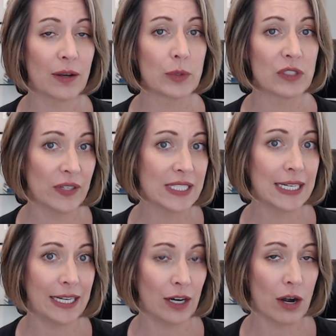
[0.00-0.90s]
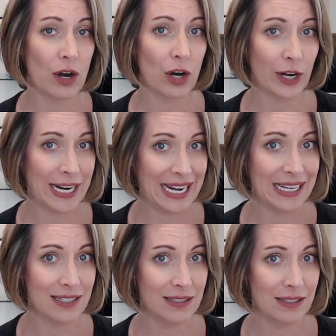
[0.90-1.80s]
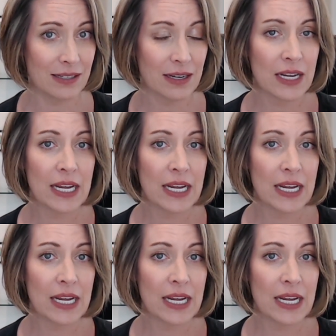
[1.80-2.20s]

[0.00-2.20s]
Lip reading: that was visiting her kids,